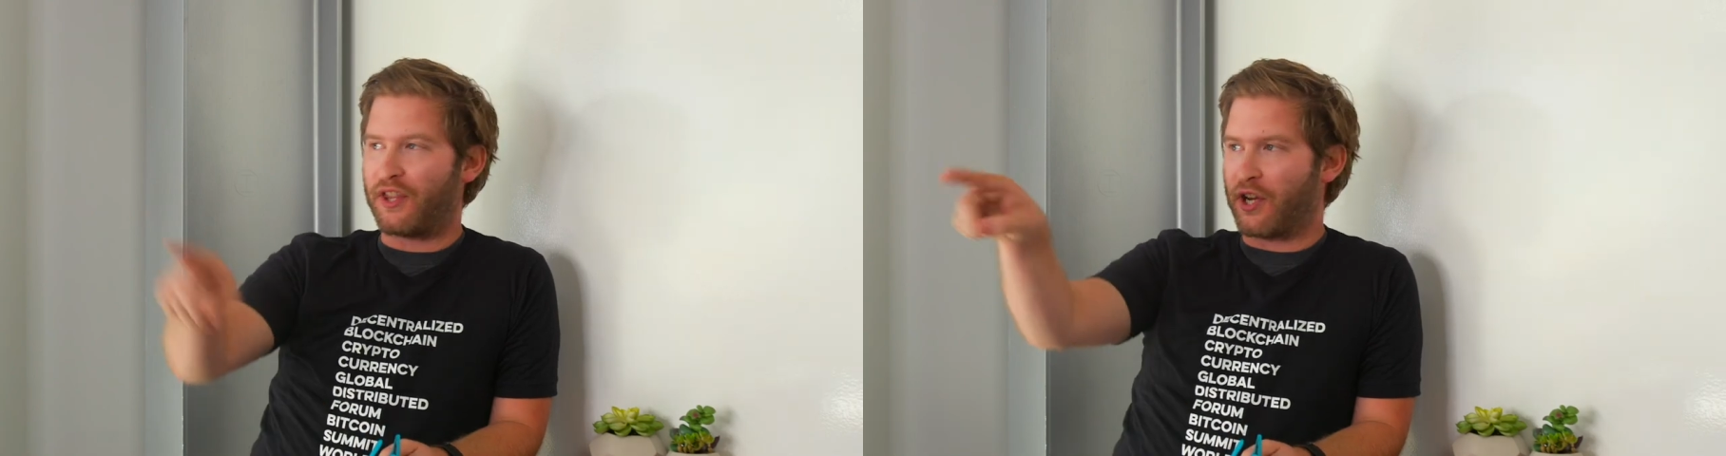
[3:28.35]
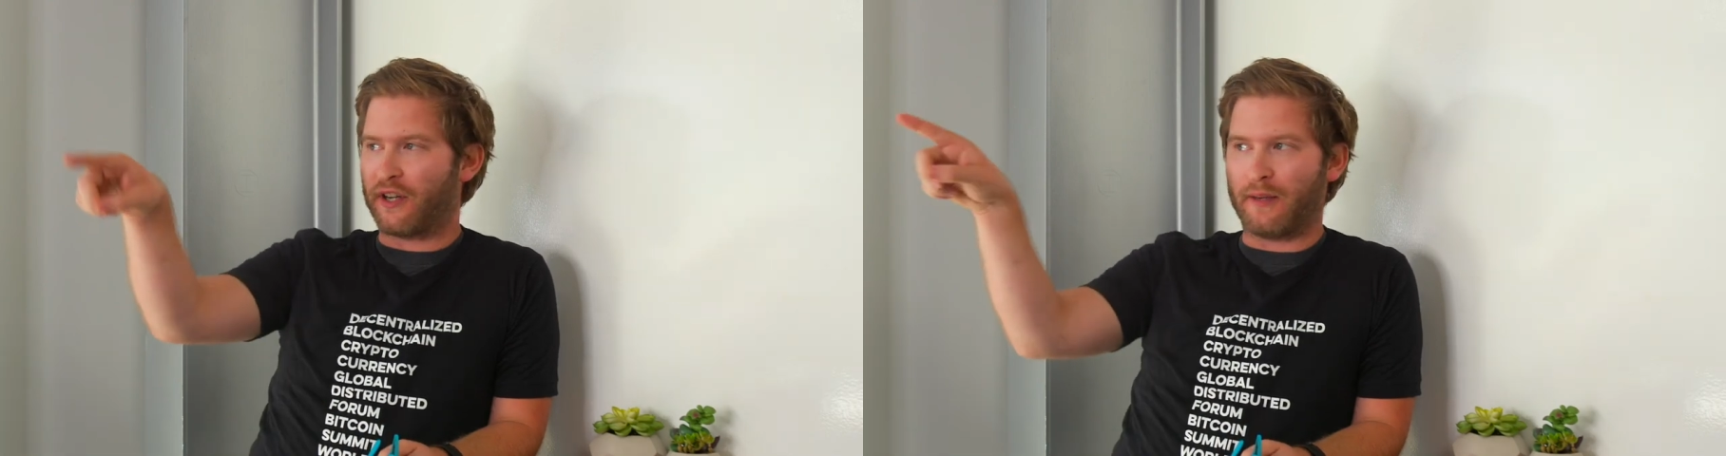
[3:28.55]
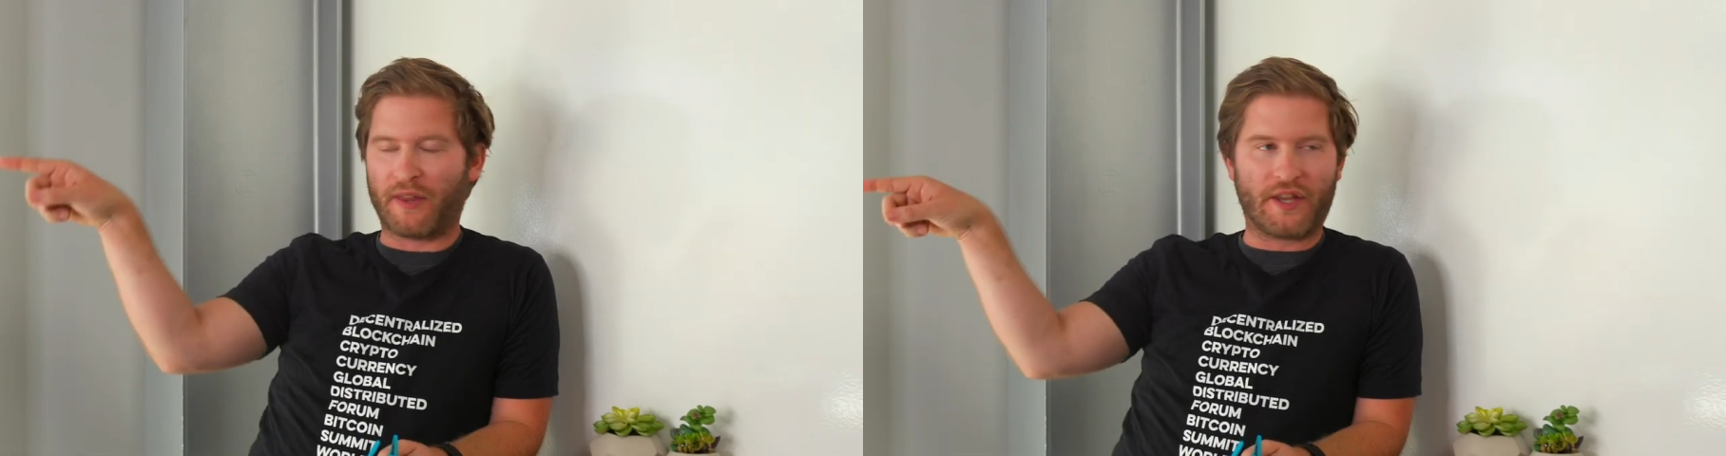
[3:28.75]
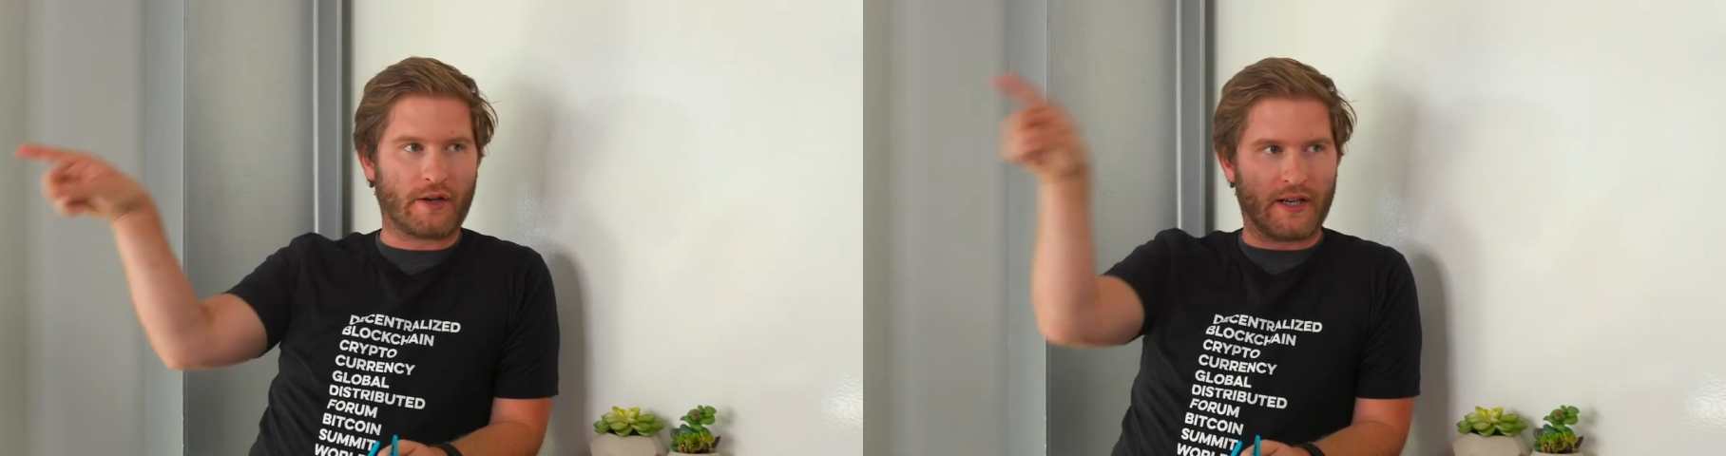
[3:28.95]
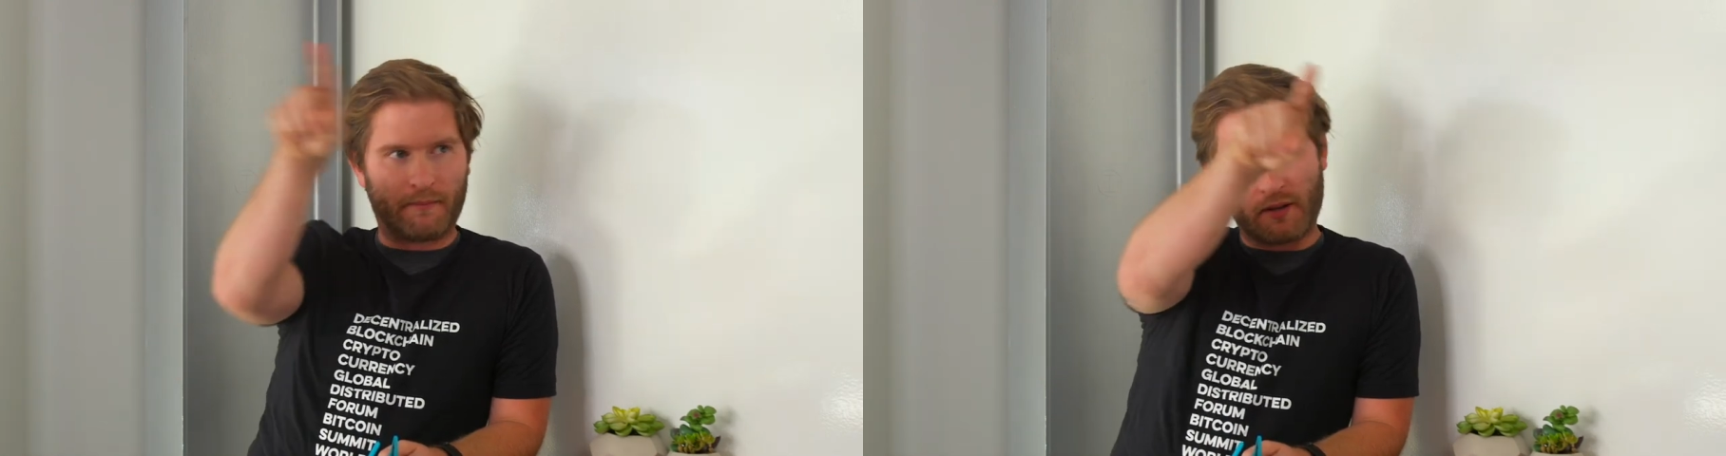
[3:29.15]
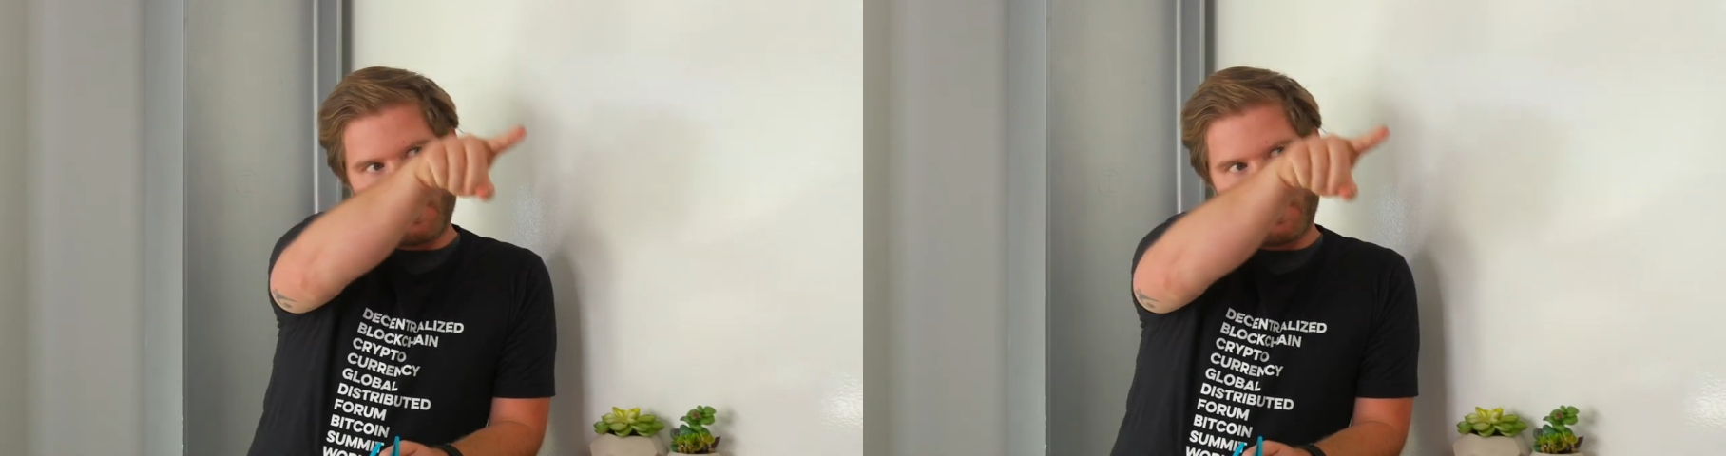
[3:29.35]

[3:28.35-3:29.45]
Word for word: Ethereum, Ethereum,